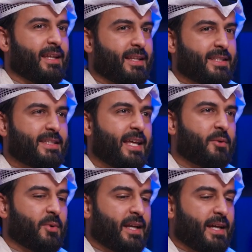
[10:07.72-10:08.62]
it's
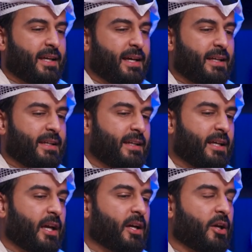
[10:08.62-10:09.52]
then when
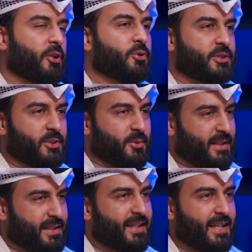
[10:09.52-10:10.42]
I got used to
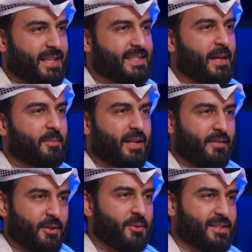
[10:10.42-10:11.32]
it. And the next time he
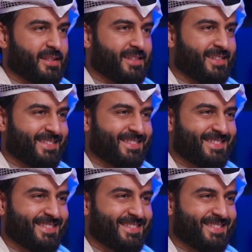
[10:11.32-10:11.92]
left, it was easy.